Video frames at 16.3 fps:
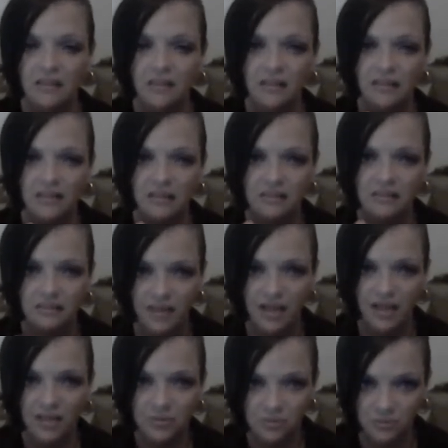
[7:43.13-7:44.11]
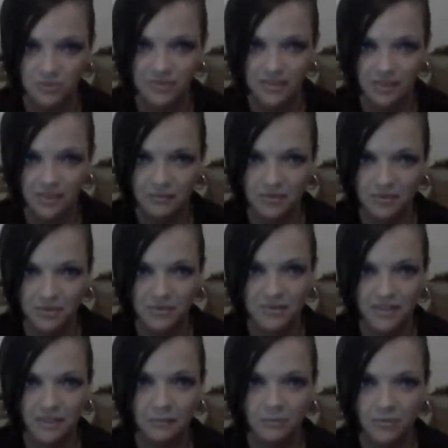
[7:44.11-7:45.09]
uh, actual stuff that you
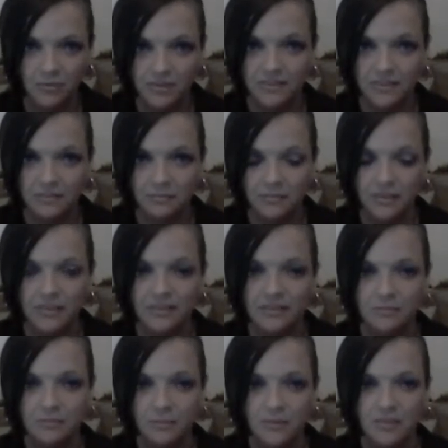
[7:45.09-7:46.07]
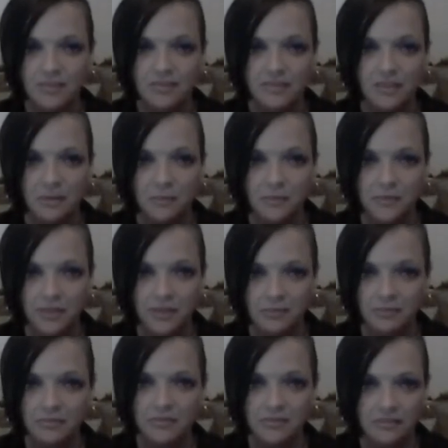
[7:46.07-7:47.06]
see in prison because prison's a whole
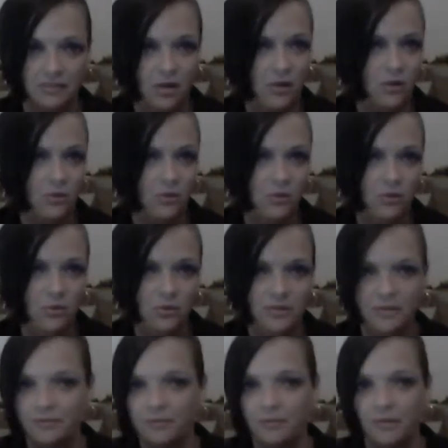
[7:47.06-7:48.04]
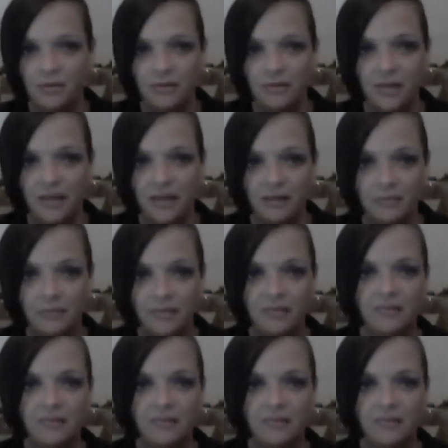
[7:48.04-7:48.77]
different whole different ball game